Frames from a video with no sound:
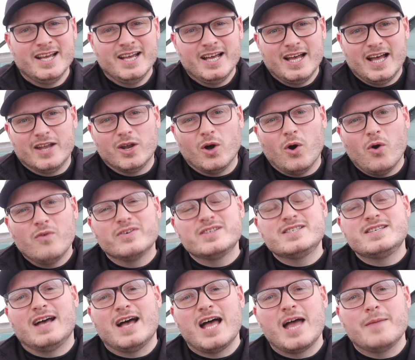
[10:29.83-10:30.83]
And over
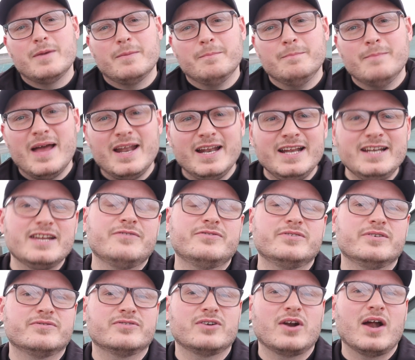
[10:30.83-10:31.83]
time, many
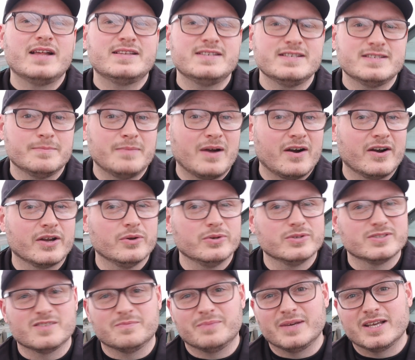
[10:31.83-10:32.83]
different varieties of
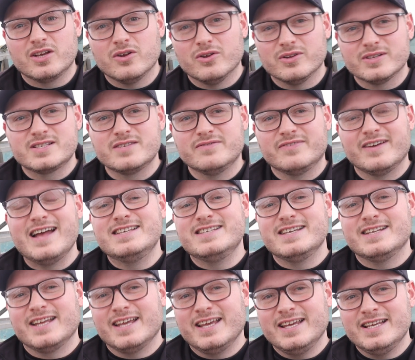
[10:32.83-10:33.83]
marigolds have been
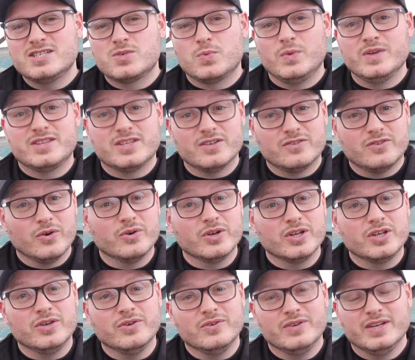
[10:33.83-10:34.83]
cultivated, each with their own
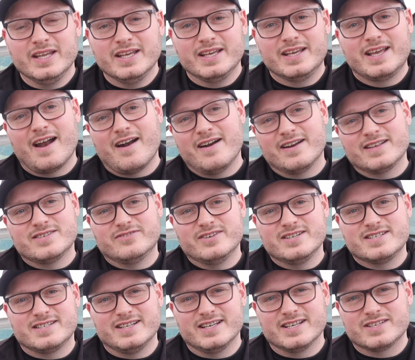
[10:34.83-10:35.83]
unique
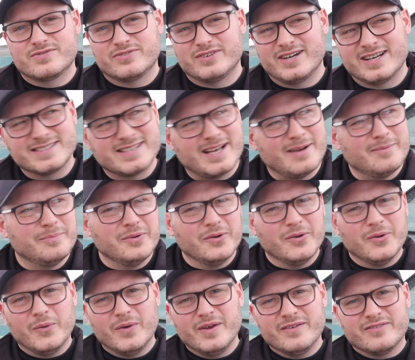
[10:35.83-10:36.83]
characteristics. For
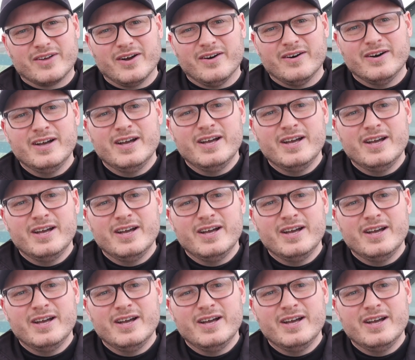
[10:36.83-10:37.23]
example, we've got